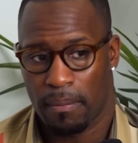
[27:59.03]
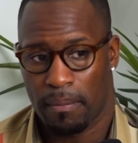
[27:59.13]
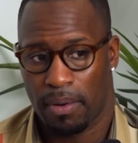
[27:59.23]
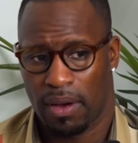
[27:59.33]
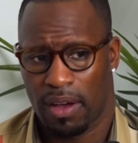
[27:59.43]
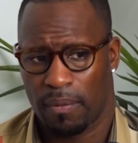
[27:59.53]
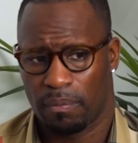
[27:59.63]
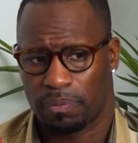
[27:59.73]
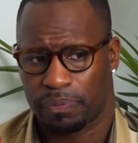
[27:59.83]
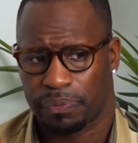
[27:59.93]
But
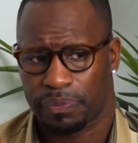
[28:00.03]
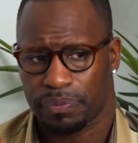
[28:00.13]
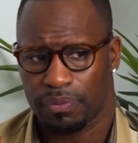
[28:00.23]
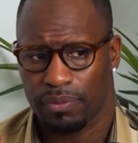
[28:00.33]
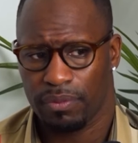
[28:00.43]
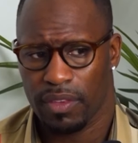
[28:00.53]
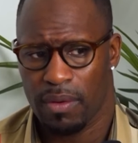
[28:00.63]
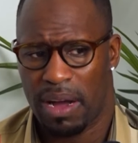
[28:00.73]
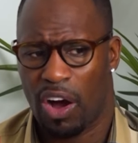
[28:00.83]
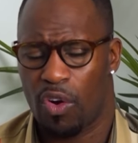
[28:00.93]

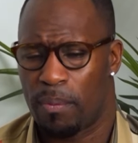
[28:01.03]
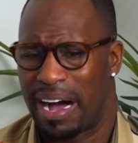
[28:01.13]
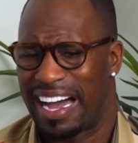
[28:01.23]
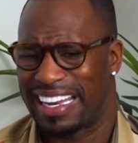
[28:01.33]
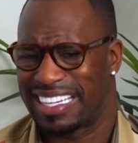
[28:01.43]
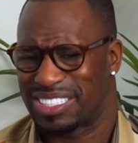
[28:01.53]
my whole body, I